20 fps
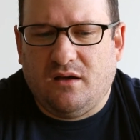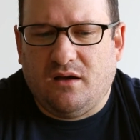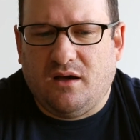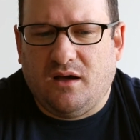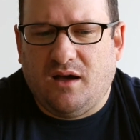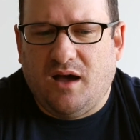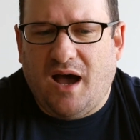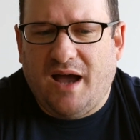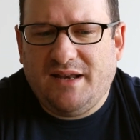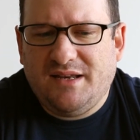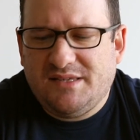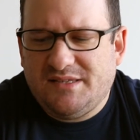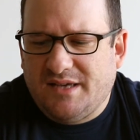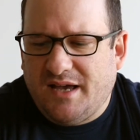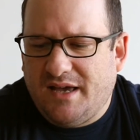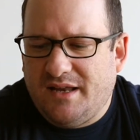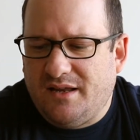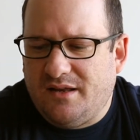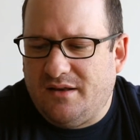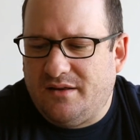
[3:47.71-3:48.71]
I
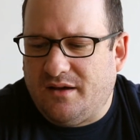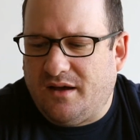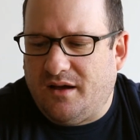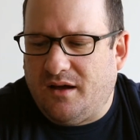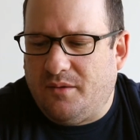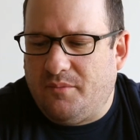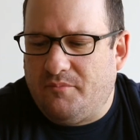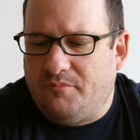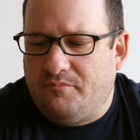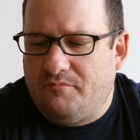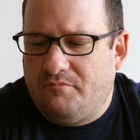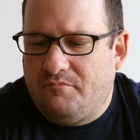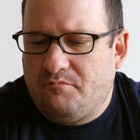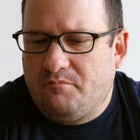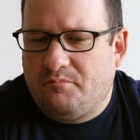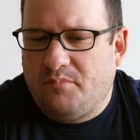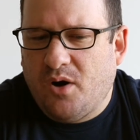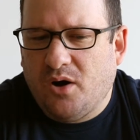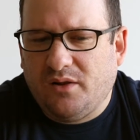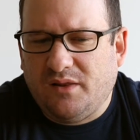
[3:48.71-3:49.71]
decided,
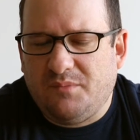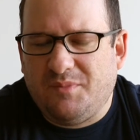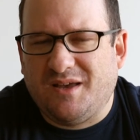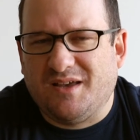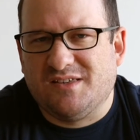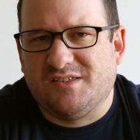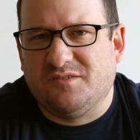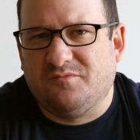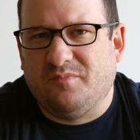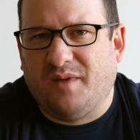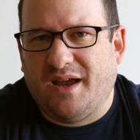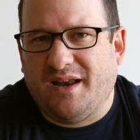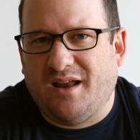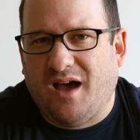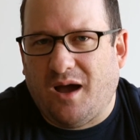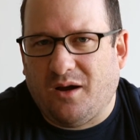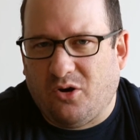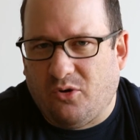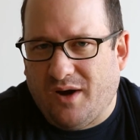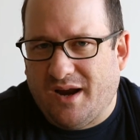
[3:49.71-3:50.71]
partly because of my
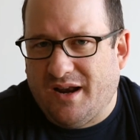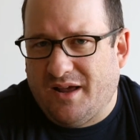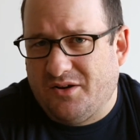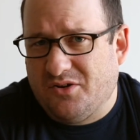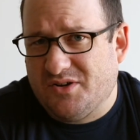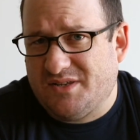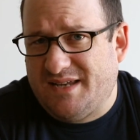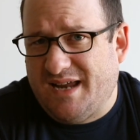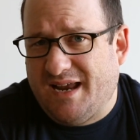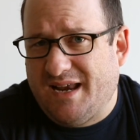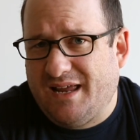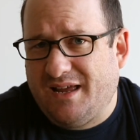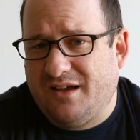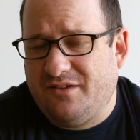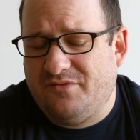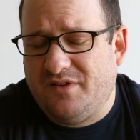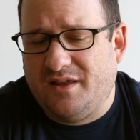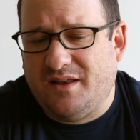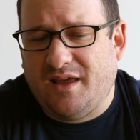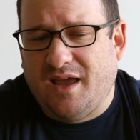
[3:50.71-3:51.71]
not great understanding
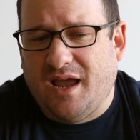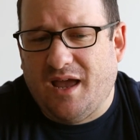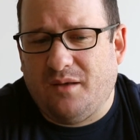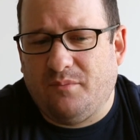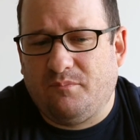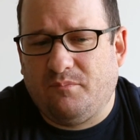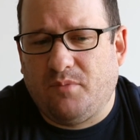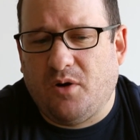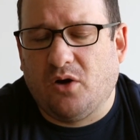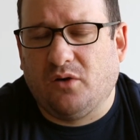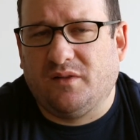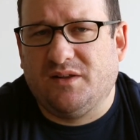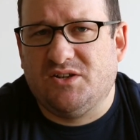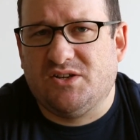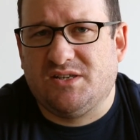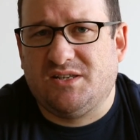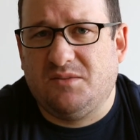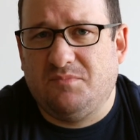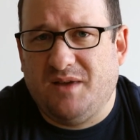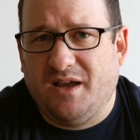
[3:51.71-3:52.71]
of it, and partly
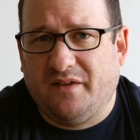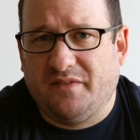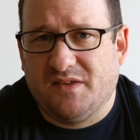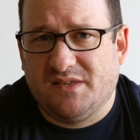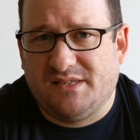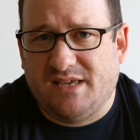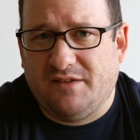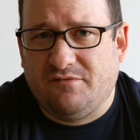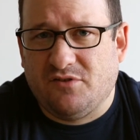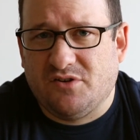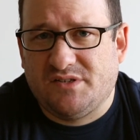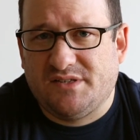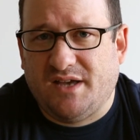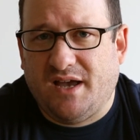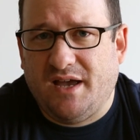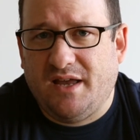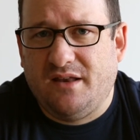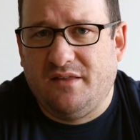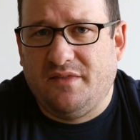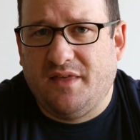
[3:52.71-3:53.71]
just to be on the safer
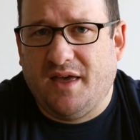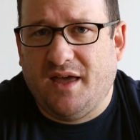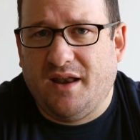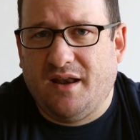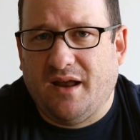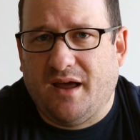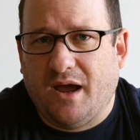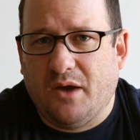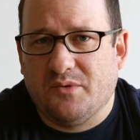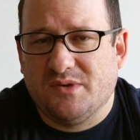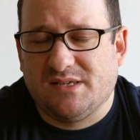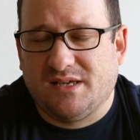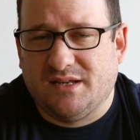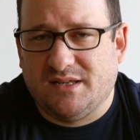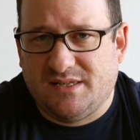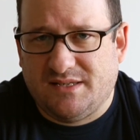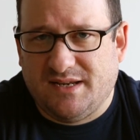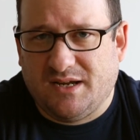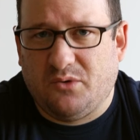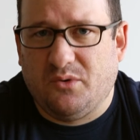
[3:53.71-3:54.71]
side, that I was going
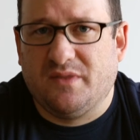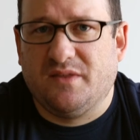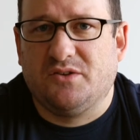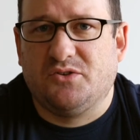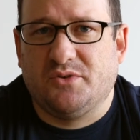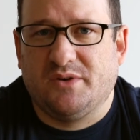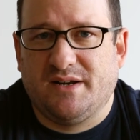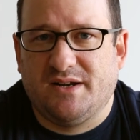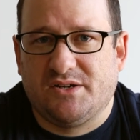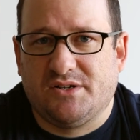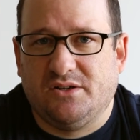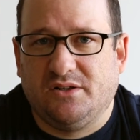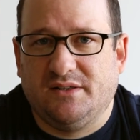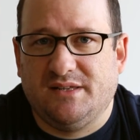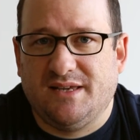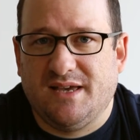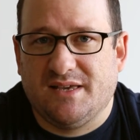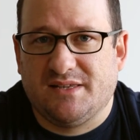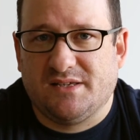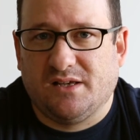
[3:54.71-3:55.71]
to stick with a traditional
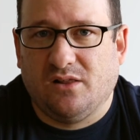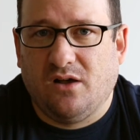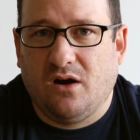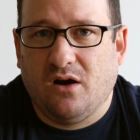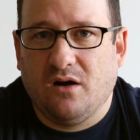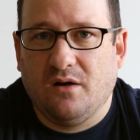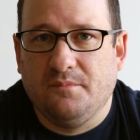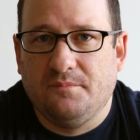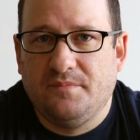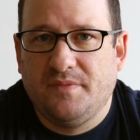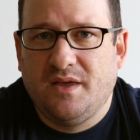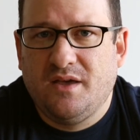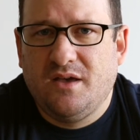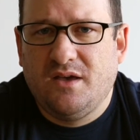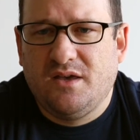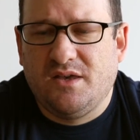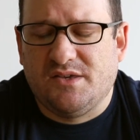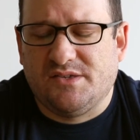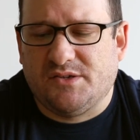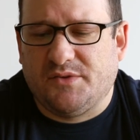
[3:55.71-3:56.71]
DSLR.
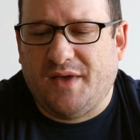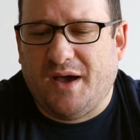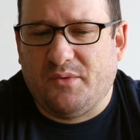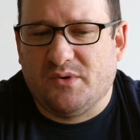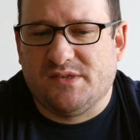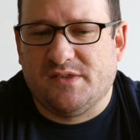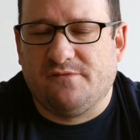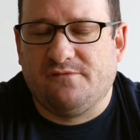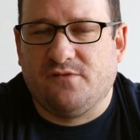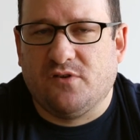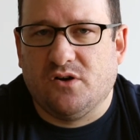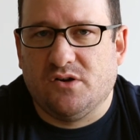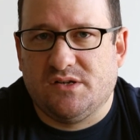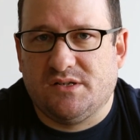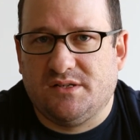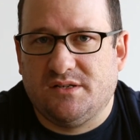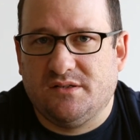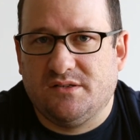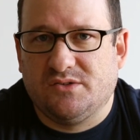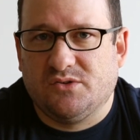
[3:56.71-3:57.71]
So that was the
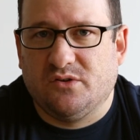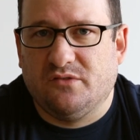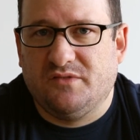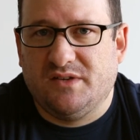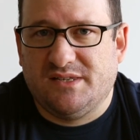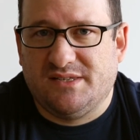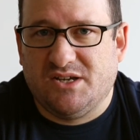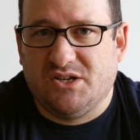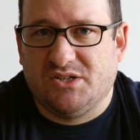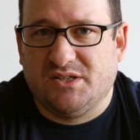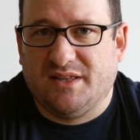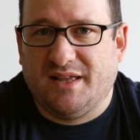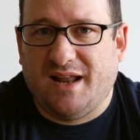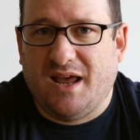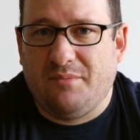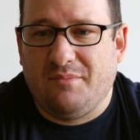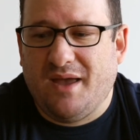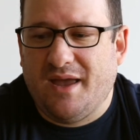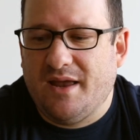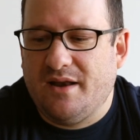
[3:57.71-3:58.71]
first sort of decision that
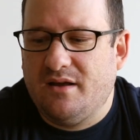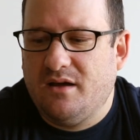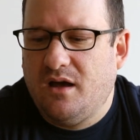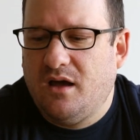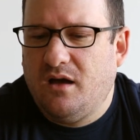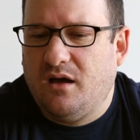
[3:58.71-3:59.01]
I made.